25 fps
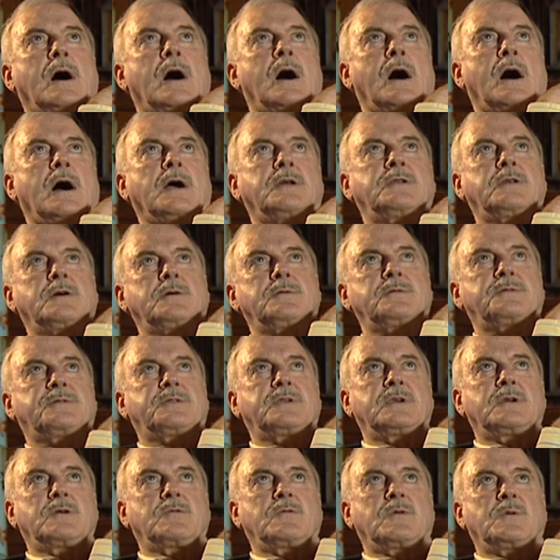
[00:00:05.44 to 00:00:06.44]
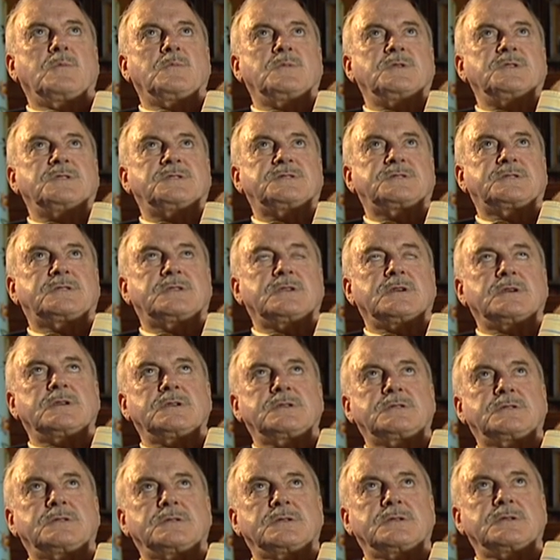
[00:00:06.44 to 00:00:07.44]
I don't think when we
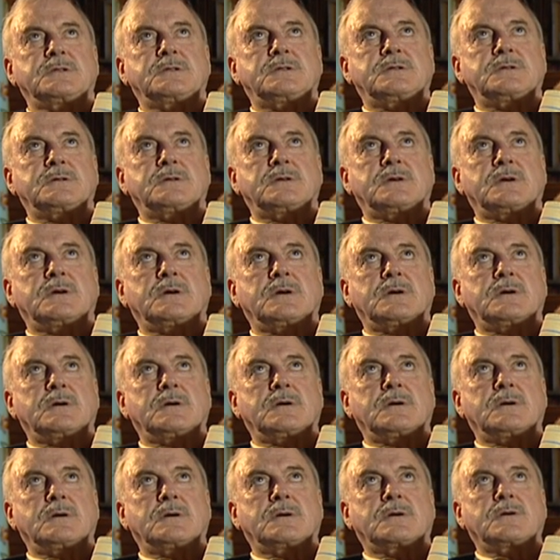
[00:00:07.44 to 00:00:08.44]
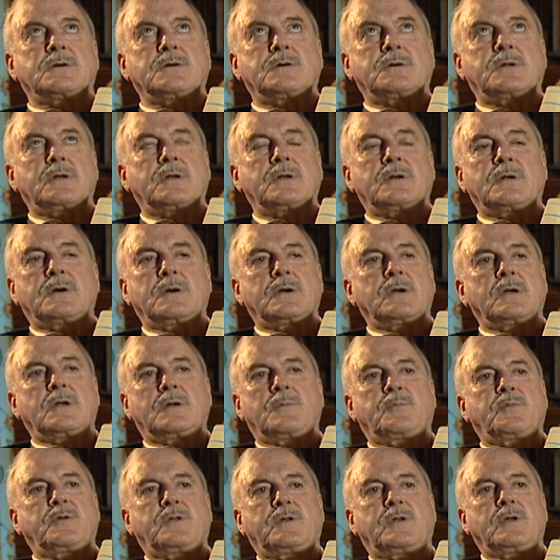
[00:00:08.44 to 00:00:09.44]
started, Connie and I had a
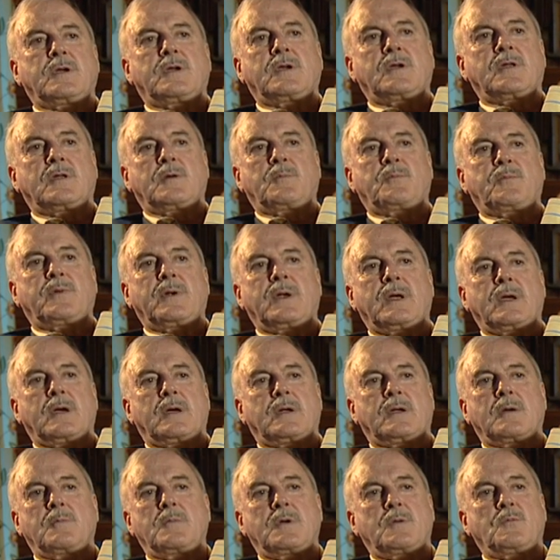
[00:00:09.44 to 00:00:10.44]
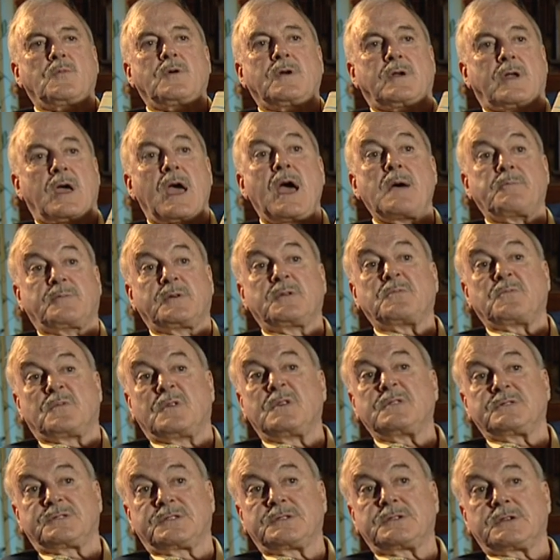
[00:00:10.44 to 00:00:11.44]
particular plan. I mean, what happened
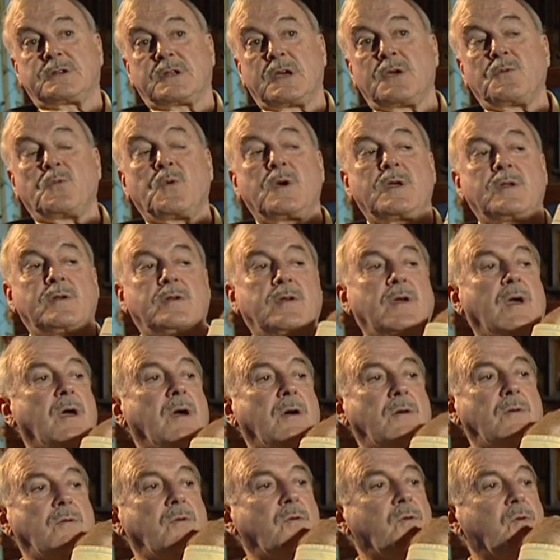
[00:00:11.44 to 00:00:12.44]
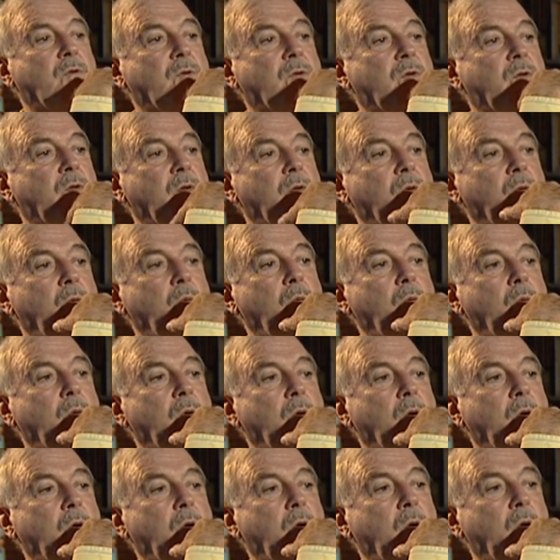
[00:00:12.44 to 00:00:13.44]
was that I went out to
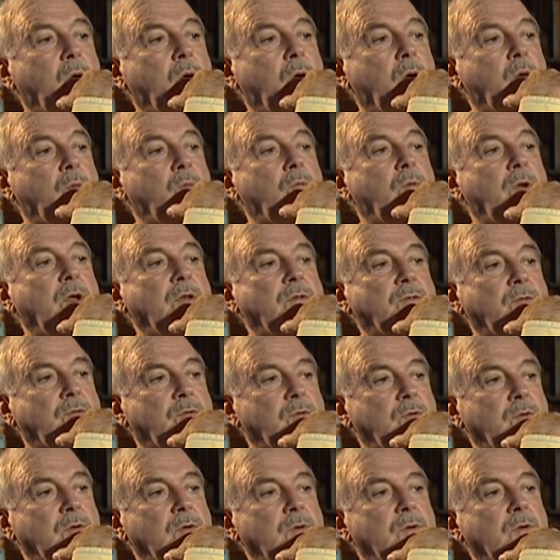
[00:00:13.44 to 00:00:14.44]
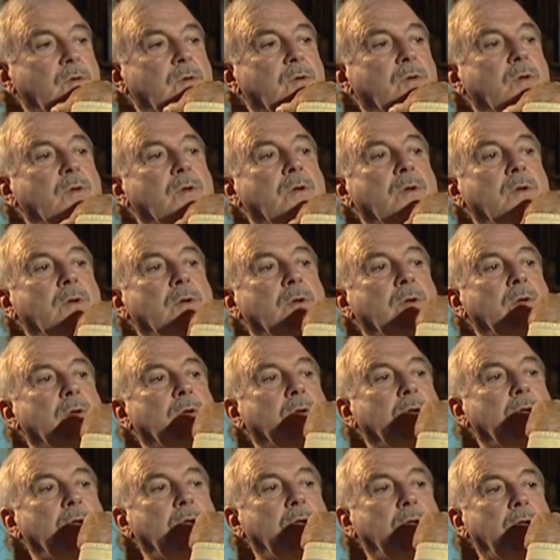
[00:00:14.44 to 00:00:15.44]
a restaurant
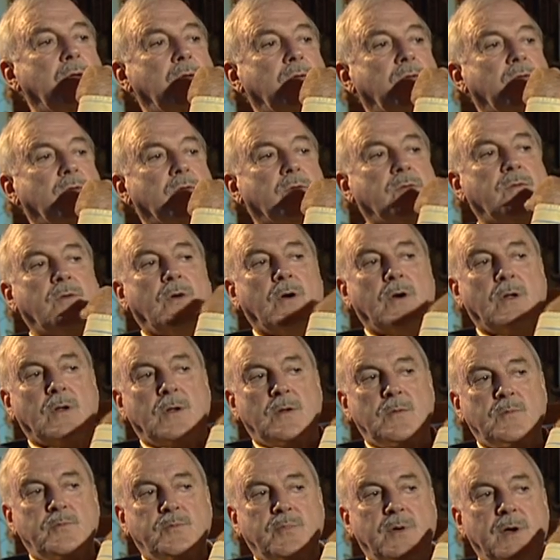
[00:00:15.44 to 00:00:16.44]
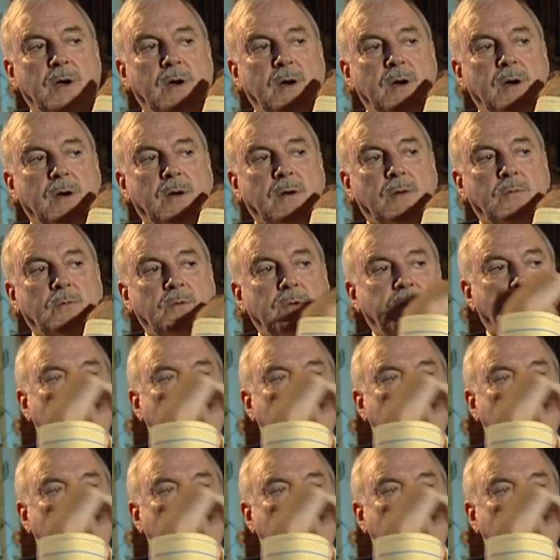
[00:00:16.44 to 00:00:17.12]
in sort of Holland Park with